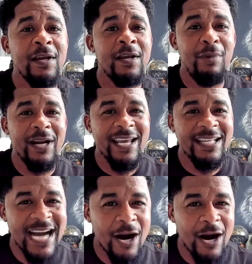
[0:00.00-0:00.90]
but it's
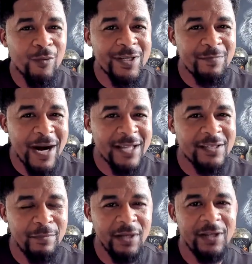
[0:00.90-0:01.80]
our
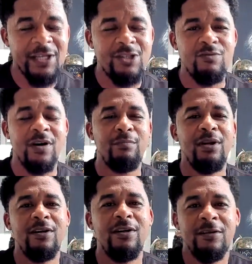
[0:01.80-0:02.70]
responsibility to
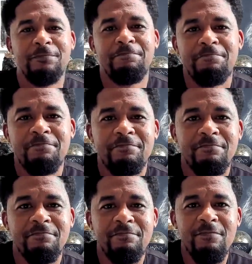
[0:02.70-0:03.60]
unplug.
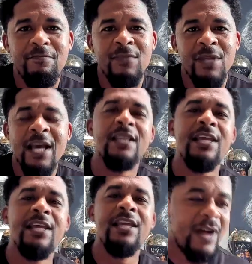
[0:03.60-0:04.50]

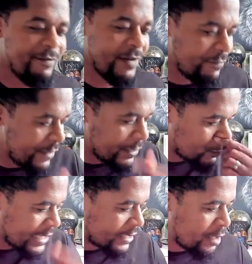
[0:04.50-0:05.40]
Then you have
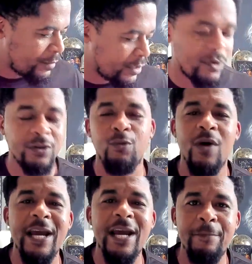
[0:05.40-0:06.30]
individuals that come along the
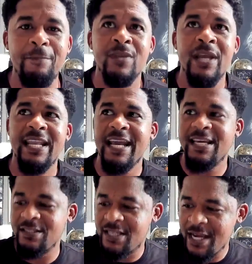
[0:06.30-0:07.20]
way and they
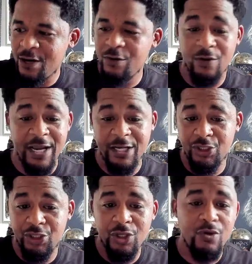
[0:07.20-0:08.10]
can tell you or they can
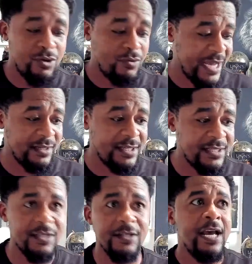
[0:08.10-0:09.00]
show you, hey,
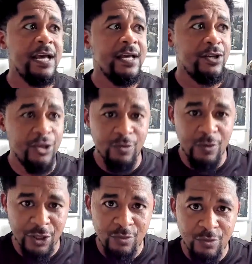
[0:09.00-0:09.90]
listen, you
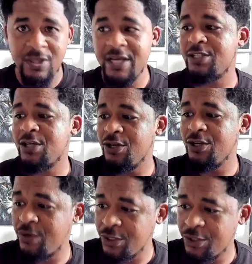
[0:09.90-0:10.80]
can do this,
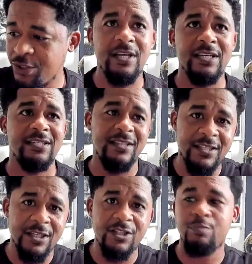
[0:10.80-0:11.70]
you can do this. This is the